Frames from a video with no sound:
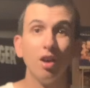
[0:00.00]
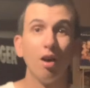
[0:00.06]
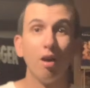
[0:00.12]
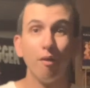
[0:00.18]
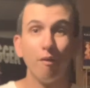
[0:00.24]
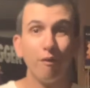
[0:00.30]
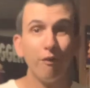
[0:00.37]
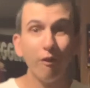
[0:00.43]

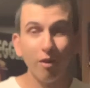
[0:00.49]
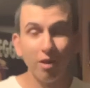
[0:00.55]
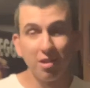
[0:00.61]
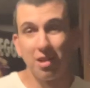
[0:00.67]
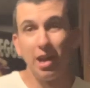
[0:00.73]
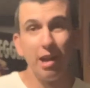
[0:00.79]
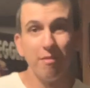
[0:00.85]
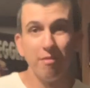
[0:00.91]
a
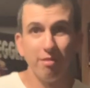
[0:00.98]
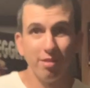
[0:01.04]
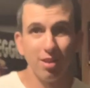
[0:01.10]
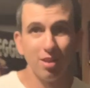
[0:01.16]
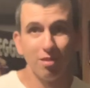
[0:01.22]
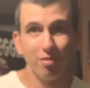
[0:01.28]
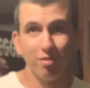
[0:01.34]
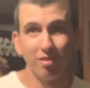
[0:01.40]
4K
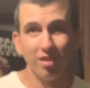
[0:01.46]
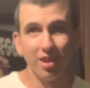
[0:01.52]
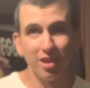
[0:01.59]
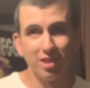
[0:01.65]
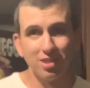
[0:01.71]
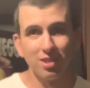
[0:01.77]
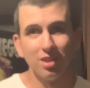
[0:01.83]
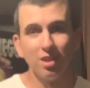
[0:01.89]
release for
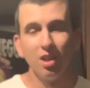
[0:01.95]
this.